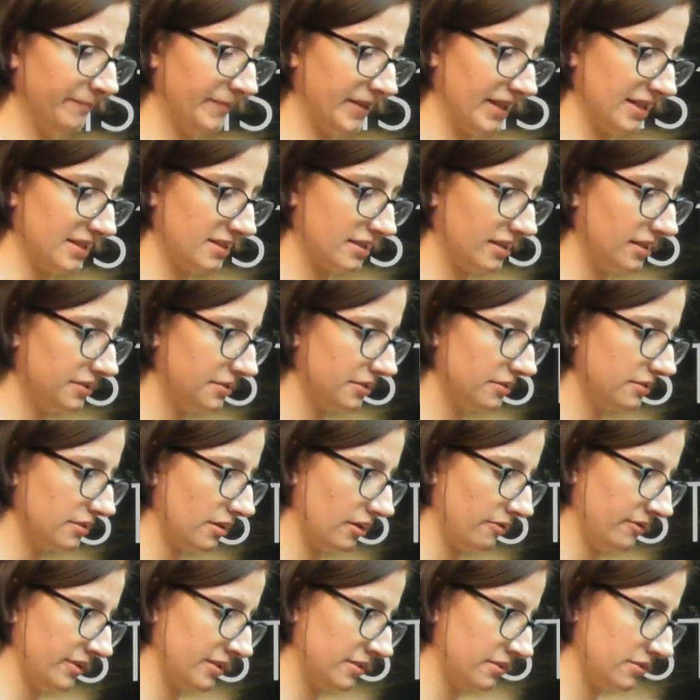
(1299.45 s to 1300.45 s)
I started
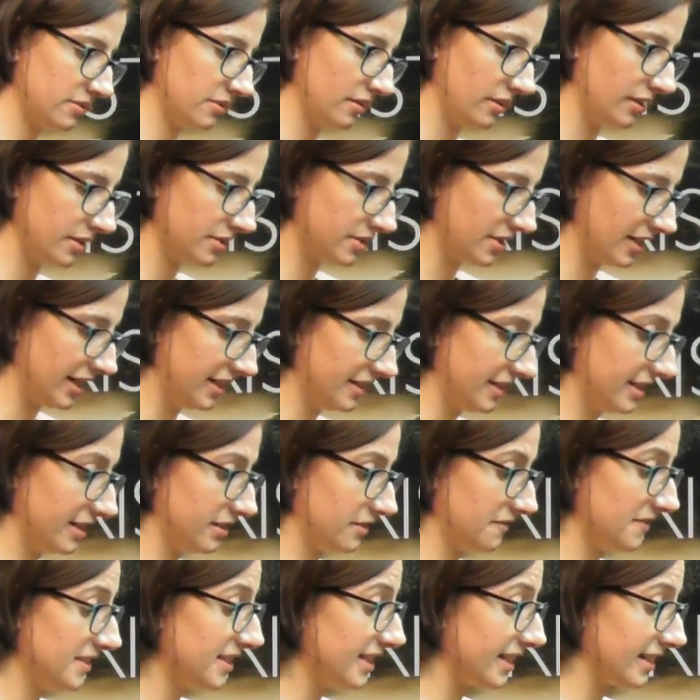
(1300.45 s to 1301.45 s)
going to church at the age
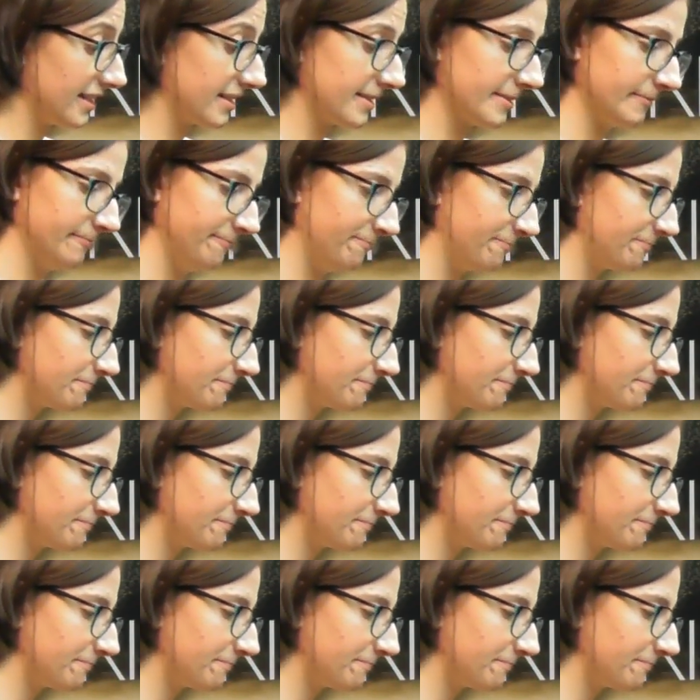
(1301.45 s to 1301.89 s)
of 6.